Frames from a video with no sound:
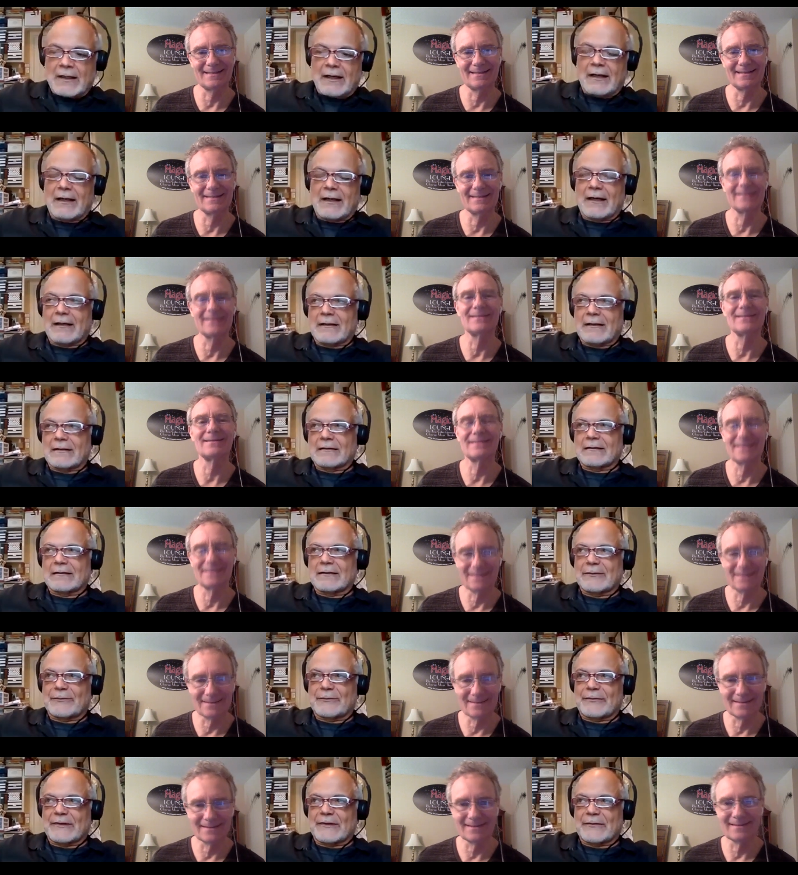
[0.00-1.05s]
Speaker 1: and
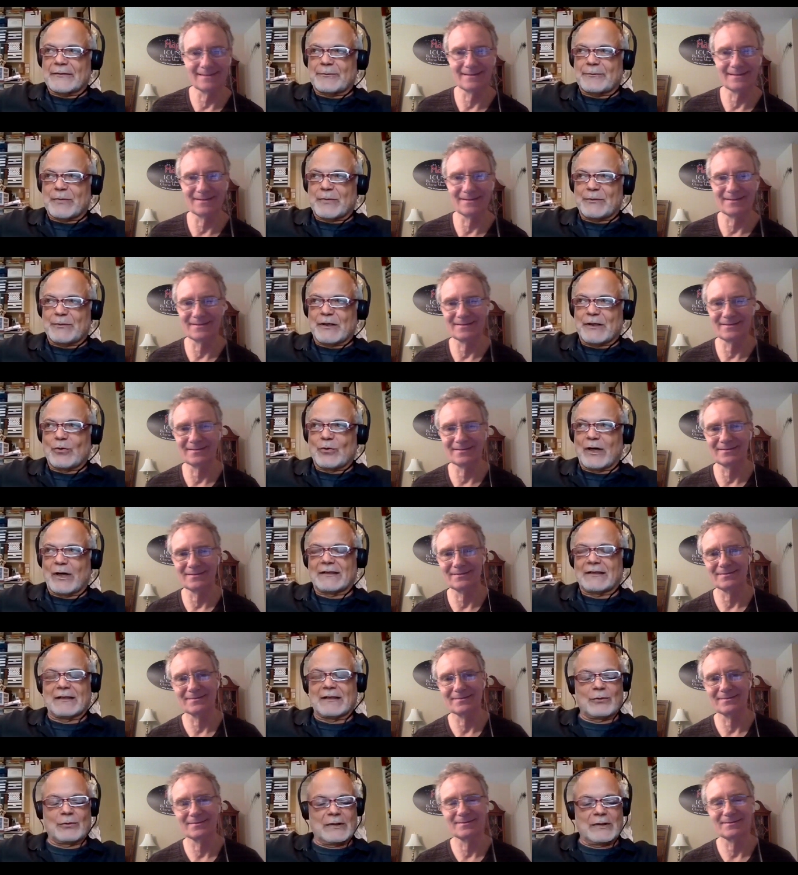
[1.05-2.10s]
if, if people
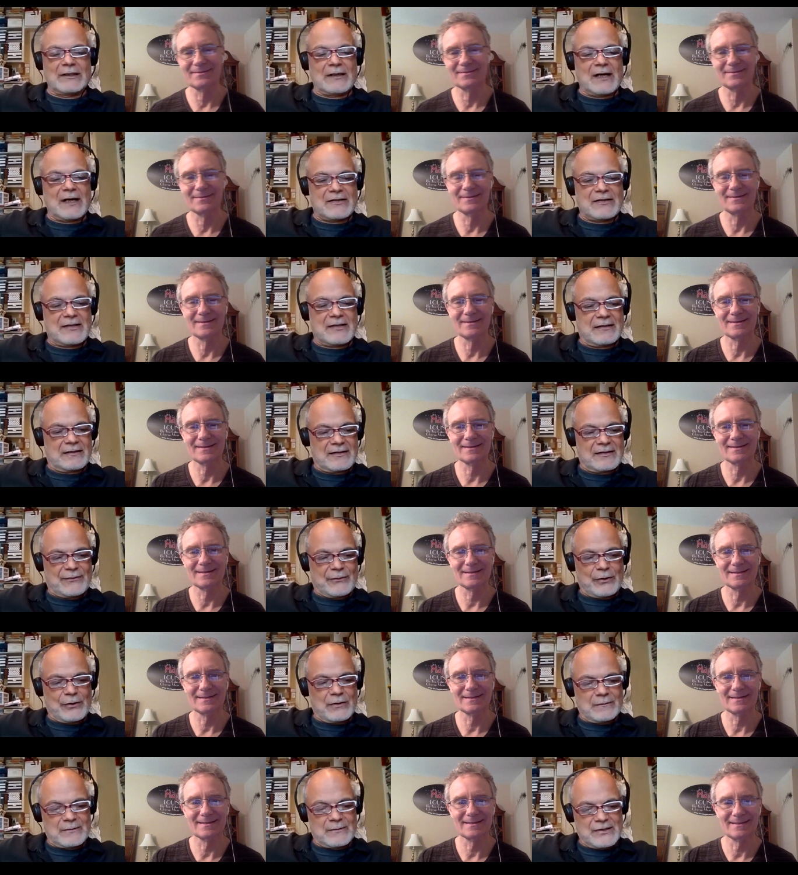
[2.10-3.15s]
wonder where the accent is
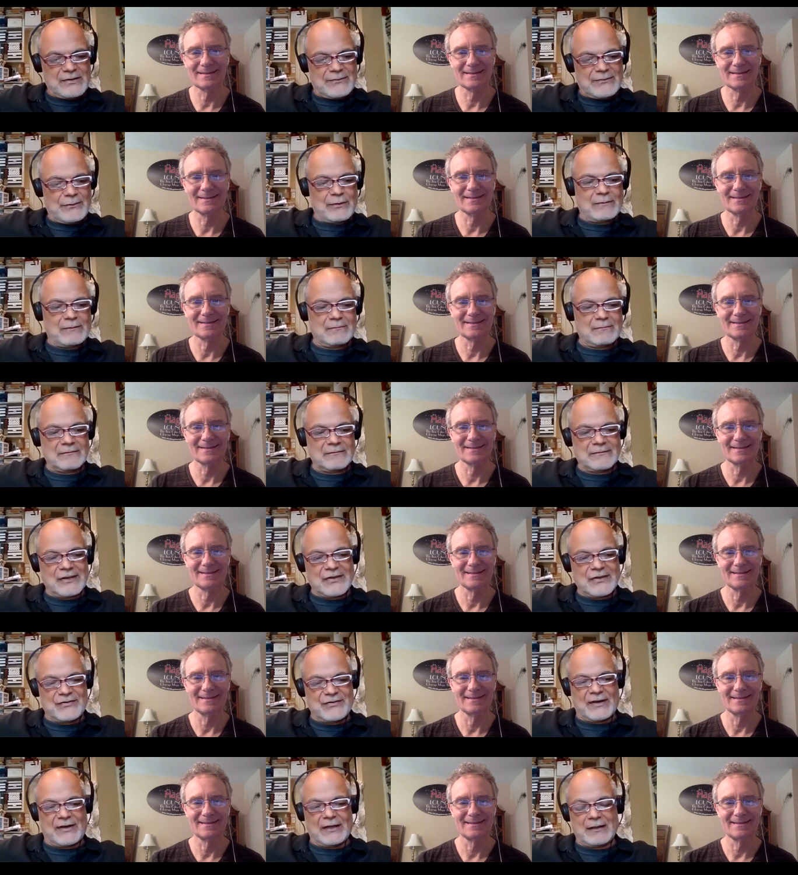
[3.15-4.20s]
from, is from
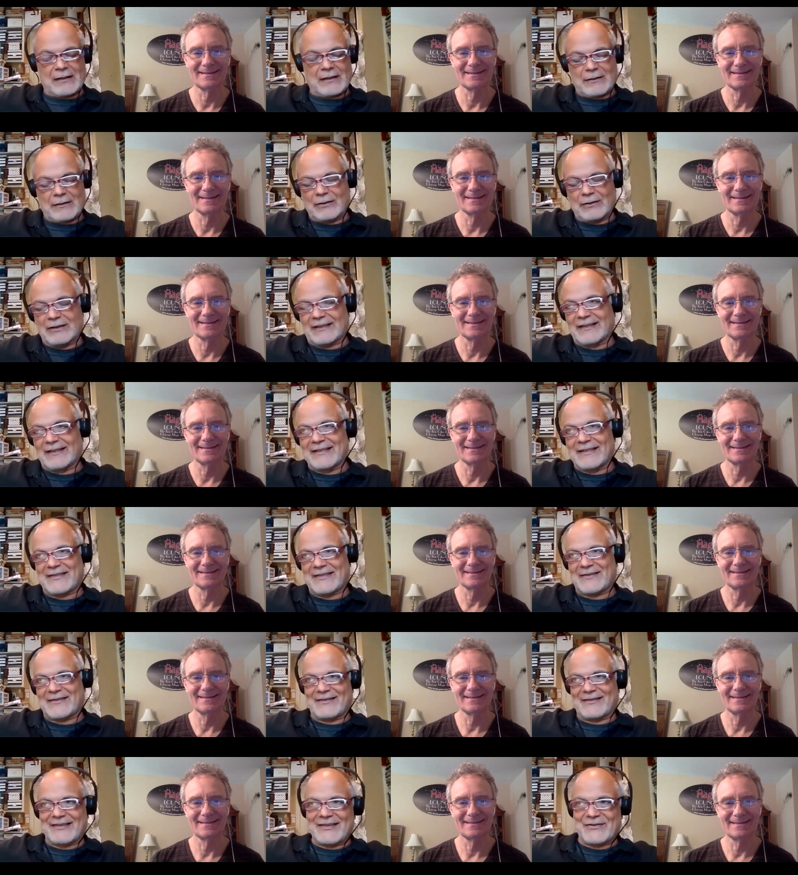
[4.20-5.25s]
Israel or at
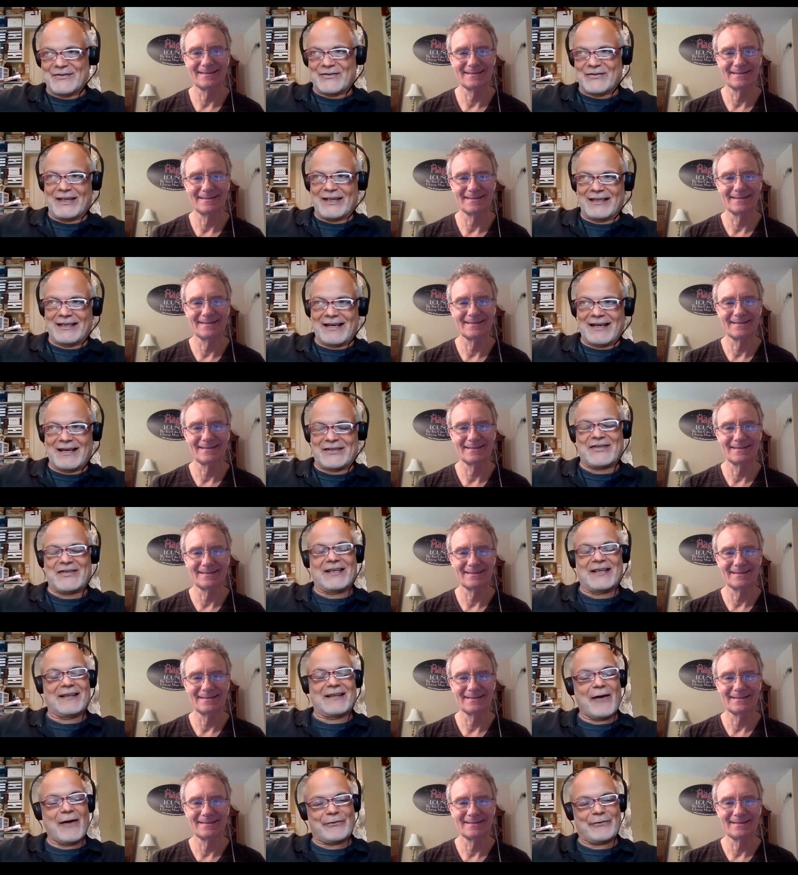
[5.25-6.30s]
least Israeli
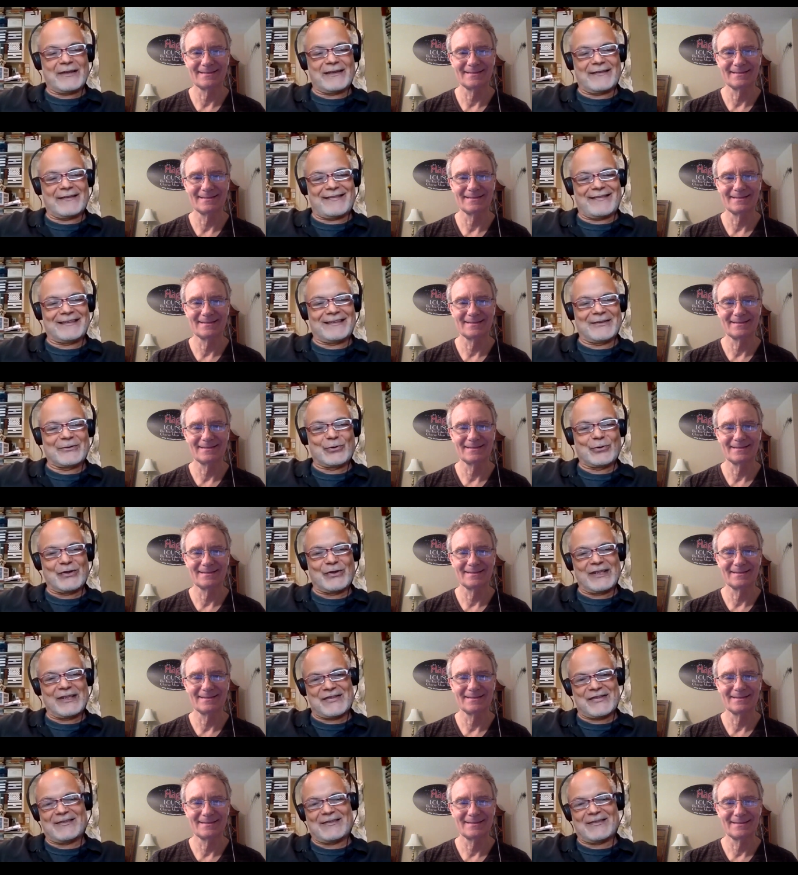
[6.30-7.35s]
accent after 32 years in